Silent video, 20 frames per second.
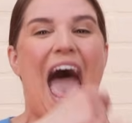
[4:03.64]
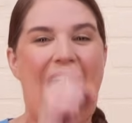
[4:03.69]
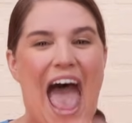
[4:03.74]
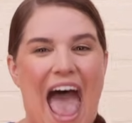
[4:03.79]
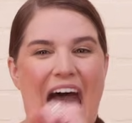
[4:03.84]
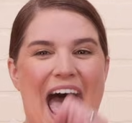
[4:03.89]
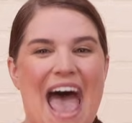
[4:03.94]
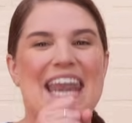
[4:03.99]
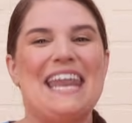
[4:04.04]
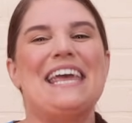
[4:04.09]

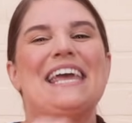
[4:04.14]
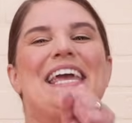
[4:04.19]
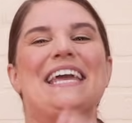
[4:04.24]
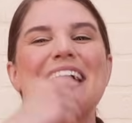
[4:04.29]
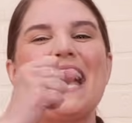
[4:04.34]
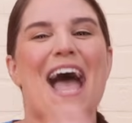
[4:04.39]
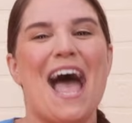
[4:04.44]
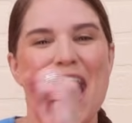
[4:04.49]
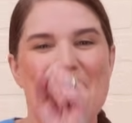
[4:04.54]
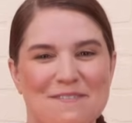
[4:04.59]
Adding
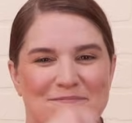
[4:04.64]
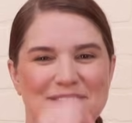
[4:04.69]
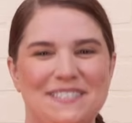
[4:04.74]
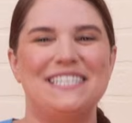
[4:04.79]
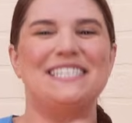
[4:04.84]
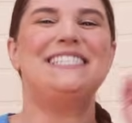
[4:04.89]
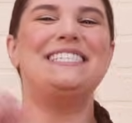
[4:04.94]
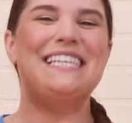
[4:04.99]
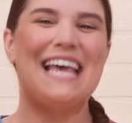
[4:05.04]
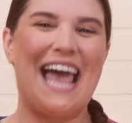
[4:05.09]
up
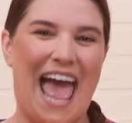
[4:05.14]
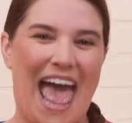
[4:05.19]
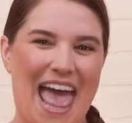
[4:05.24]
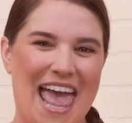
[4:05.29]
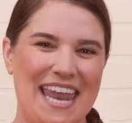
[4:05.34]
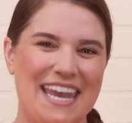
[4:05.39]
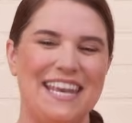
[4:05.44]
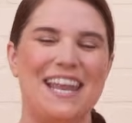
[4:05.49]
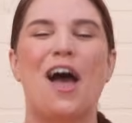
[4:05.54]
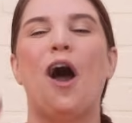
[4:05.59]
to
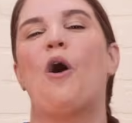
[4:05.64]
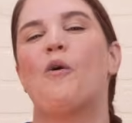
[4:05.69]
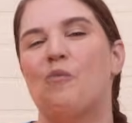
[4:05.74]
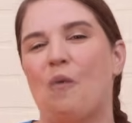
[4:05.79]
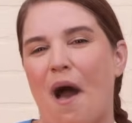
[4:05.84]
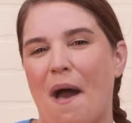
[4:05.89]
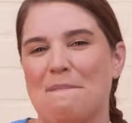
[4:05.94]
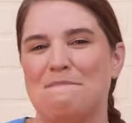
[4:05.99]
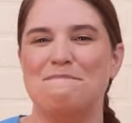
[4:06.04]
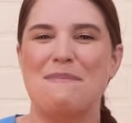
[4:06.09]
ten,
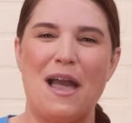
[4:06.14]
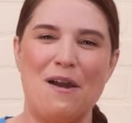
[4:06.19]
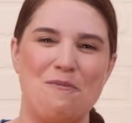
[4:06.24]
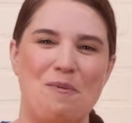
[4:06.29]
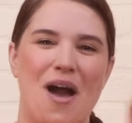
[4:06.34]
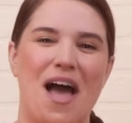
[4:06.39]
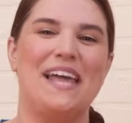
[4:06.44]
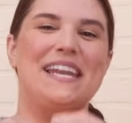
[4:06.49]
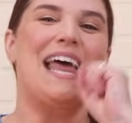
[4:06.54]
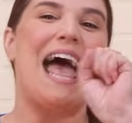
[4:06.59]
one by
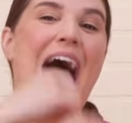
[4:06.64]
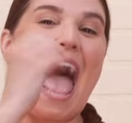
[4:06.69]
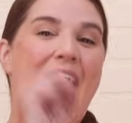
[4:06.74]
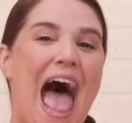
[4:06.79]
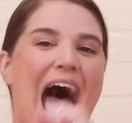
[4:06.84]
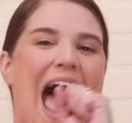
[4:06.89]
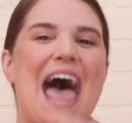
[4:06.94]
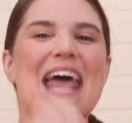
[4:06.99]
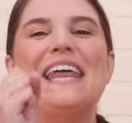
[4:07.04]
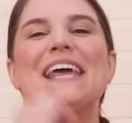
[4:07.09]
one,
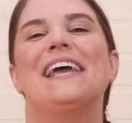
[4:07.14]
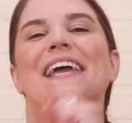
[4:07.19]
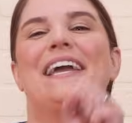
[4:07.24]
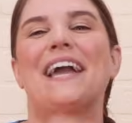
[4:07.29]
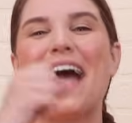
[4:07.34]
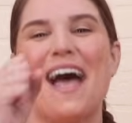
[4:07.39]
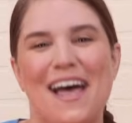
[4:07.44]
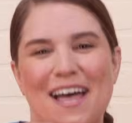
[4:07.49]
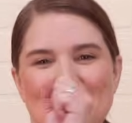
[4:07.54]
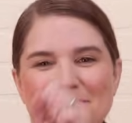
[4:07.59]
adding
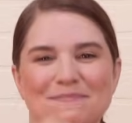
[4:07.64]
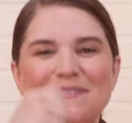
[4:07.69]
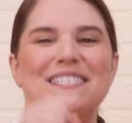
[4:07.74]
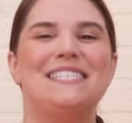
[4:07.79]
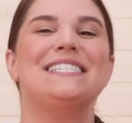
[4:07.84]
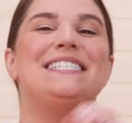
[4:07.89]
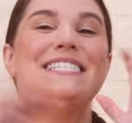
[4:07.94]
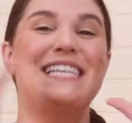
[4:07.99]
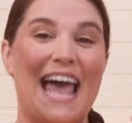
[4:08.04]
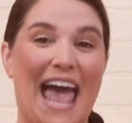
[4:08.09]
up
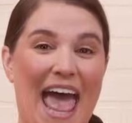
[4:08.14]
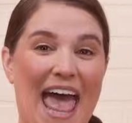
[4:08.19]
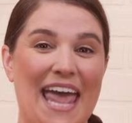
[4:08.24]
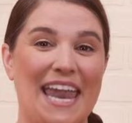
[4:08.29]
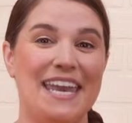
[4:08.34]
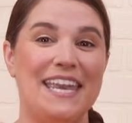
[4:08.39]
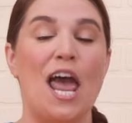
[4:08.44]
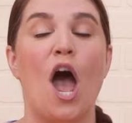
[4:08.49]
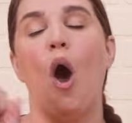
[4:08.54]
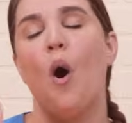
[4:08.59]
to
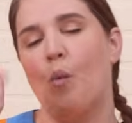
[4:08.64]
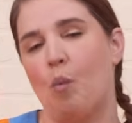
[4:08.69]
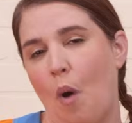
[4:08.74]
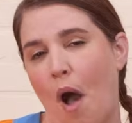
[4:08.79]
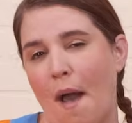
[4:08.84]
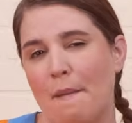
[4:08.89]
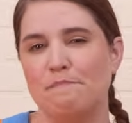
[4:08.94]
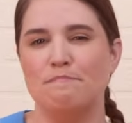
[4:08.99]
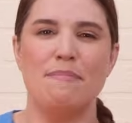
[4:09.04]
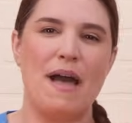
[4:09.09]
ten,
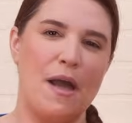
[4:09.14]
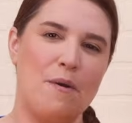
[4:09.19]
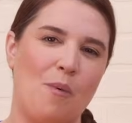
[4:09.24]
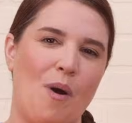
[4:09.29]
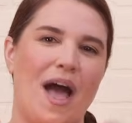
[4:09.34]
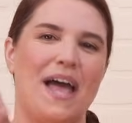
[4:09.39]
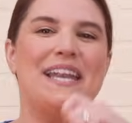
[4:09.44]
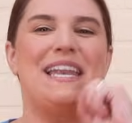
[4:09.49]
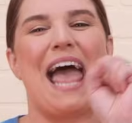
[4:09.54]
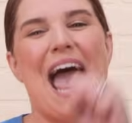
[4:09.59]
one by
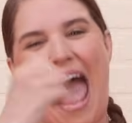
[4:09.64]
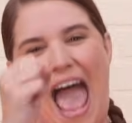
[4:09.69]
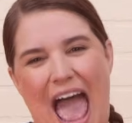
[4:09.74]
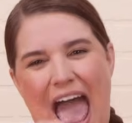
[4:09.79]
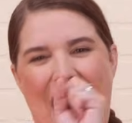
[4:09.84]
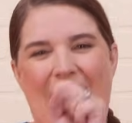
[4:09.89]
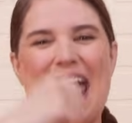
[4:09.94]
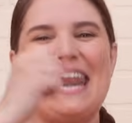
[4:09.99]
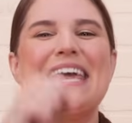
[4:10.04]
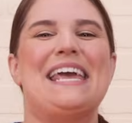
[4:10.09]
one,
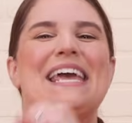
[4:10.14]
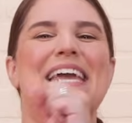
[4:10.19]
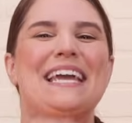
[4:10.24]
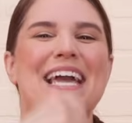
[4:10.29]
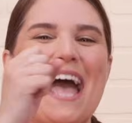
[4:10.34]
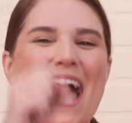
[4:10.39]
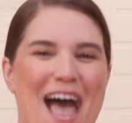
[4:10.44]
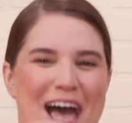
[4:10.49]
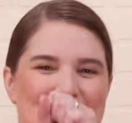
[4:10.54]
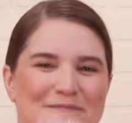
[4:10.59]
adding
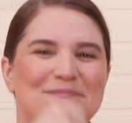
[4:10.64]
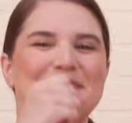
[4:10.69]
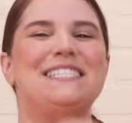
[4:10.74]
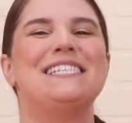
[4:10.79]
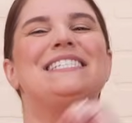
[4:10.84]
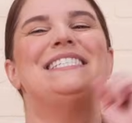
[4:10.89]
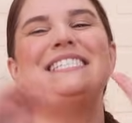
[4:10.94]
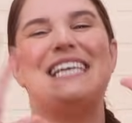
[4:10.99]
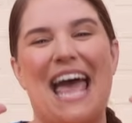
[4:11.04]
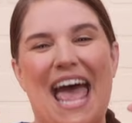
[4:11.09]
up
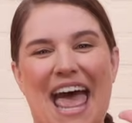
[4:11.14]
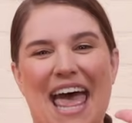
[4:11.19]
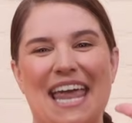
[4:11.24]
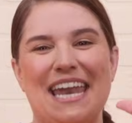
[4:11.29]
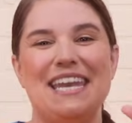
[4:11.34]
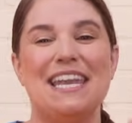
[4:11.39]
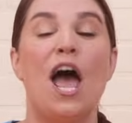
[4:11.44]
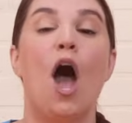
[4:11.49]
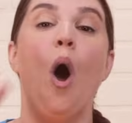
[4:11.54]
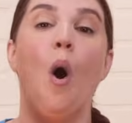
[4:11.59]
to
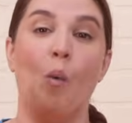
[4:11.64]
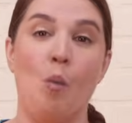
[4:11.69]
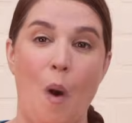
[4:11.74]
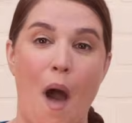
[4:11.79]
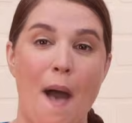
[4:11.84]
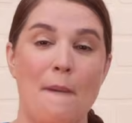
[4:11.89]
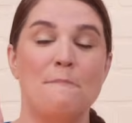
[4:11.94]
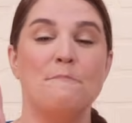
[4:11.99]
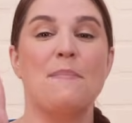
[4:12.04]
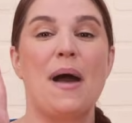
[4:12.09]
ten,
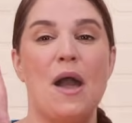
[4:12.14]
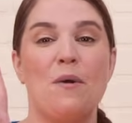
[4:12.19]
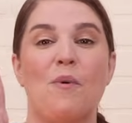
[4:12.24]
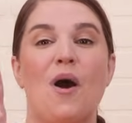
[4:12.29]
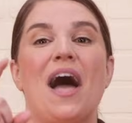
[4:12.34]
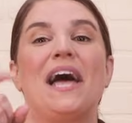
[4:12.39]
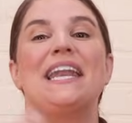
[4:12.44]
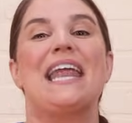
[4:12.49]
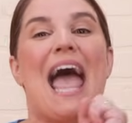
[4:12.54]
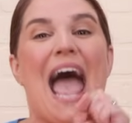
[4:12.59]
one by
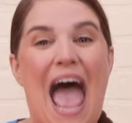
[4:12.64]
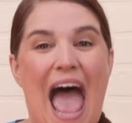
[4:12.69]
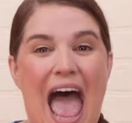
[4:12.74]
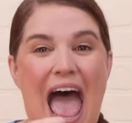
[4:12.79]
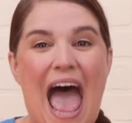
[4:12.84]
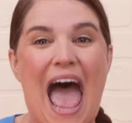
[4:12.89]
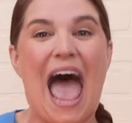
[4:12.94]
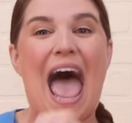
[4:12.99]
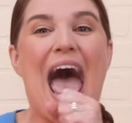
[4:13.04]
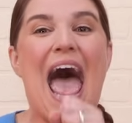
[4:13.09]
one,
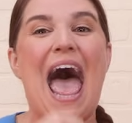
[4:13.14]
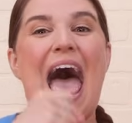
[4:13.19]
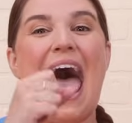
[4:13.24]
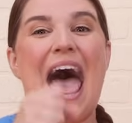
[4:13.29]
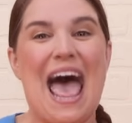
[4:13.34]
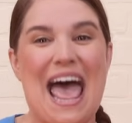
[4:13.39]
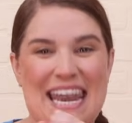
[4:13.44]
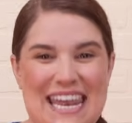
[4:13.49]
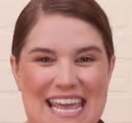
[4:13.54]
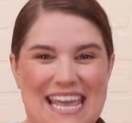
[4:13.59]

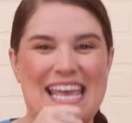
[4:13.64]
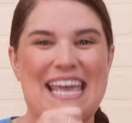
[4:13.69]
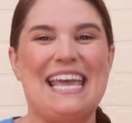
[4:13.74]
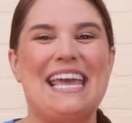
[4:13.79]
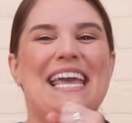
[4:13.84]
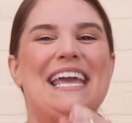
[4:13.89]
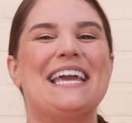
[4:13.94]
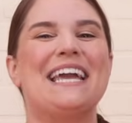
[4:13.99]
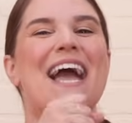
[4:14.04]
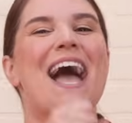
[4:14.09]

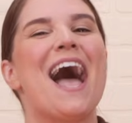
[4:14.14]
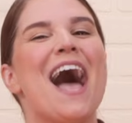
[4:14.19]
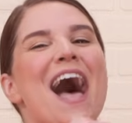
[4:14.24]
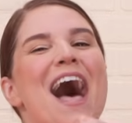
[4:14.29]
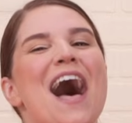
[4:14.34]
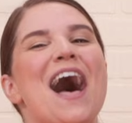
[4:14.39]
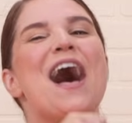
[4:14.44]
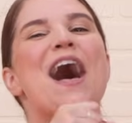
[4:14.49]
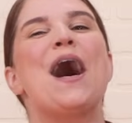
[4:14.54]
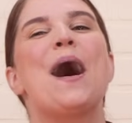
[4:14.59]
adding
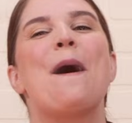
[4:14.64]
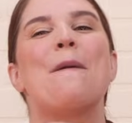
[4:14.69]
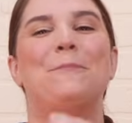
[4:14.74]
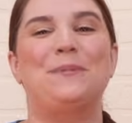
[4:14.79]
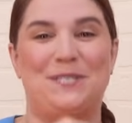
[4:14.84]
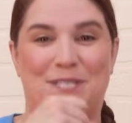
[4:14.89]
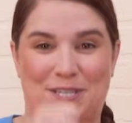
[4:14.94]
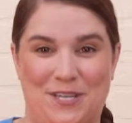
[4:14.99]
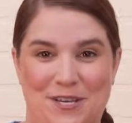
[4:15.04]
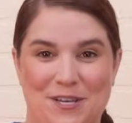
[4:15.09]
up
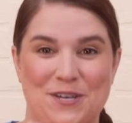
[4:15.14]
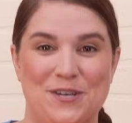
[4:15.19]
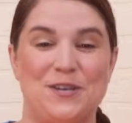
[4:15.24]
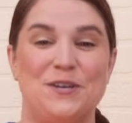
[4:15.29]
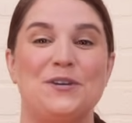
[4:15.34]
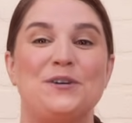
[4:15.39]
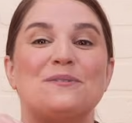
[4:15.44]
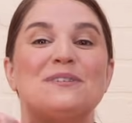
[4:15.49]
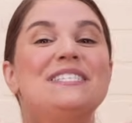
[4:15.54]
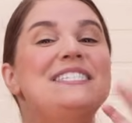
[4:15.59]

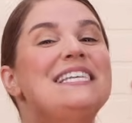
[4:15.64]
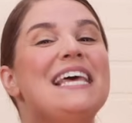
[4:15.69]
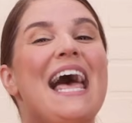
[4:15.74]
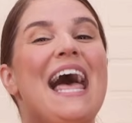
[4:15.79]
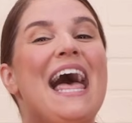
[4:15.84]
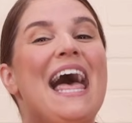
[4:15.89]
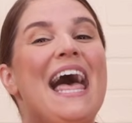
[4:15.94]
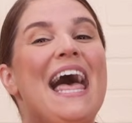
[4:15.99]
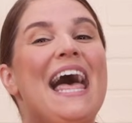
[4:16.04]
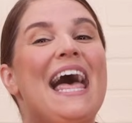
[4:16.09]
to
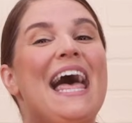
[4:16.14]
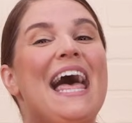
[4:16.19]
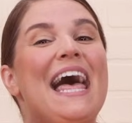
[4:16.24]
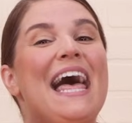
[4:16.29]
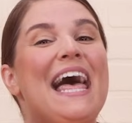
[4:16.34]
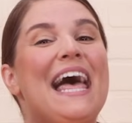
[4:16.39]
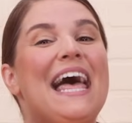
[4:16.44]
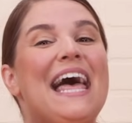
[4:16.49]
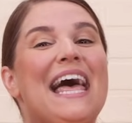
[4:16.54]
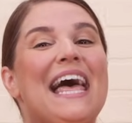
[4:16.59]

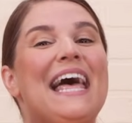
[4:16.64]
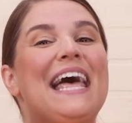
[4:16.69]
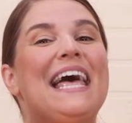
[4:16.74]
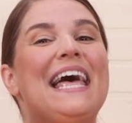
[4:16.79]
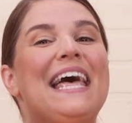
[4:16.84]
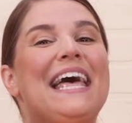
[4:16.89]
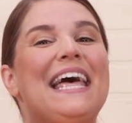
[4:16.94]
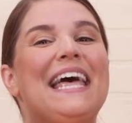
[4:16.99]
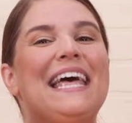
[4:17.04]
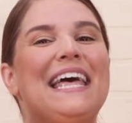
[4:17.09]

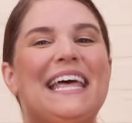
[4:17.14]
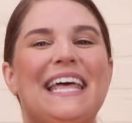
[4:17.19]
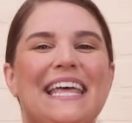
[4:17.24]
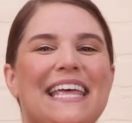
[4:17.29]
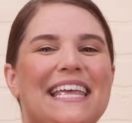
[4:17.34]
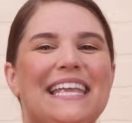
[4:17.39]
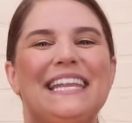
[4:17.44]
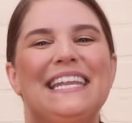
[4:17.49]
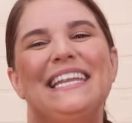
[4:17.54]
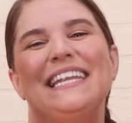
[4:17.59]

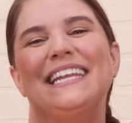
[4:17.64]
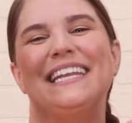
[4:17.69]
ten.